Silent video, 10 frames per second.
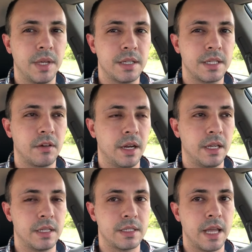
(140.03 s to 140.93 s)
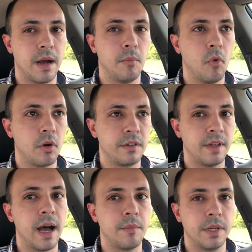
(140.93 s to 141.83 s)
PSA grading is now more
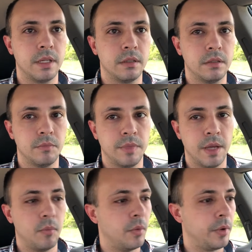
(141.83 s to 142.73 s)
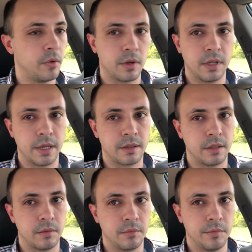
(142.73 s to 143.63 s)
dominant than when we were
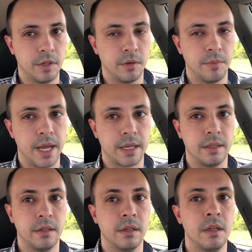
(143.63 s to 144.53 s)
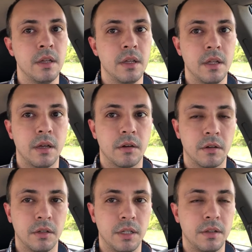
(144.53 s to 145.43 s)
collecting, back in the
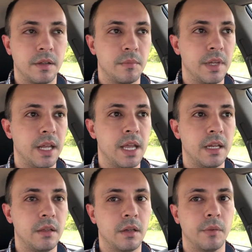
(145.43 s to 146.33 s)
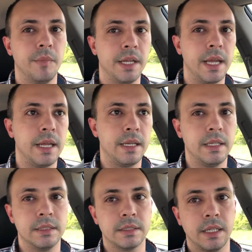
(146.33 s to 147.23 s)
early to mid
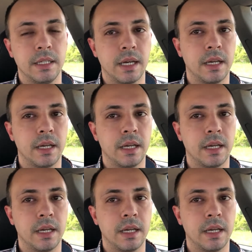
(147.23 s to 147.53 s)
80s, late